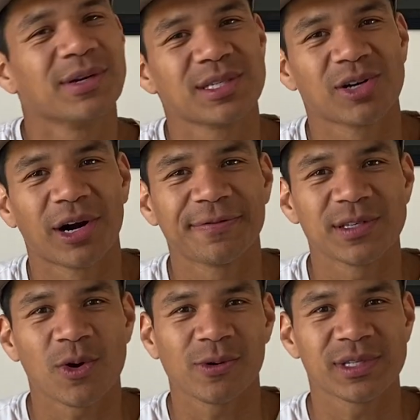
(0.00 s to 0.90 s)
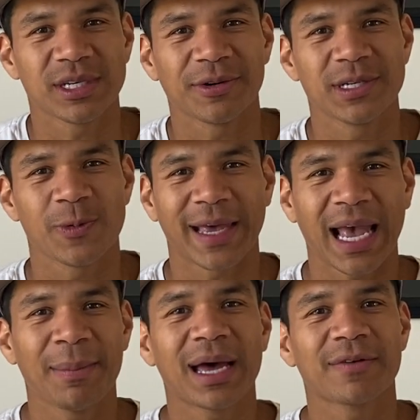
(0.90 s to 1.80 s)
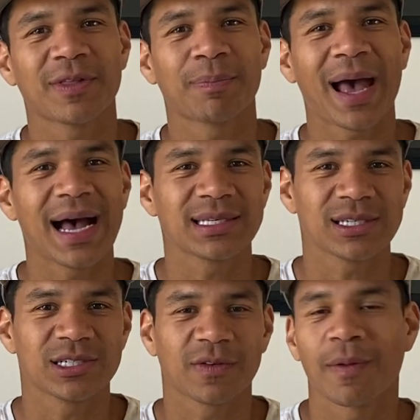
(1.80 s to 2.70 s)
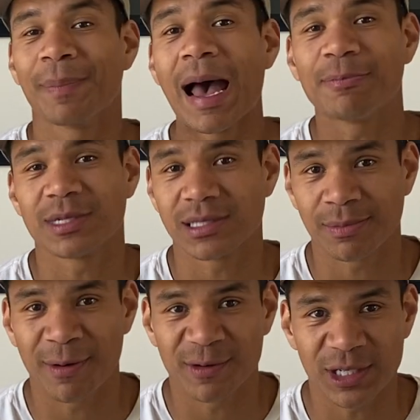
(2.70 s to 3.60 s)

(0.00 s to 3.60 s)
to start off this whole series, we came out of the passage of the baptism of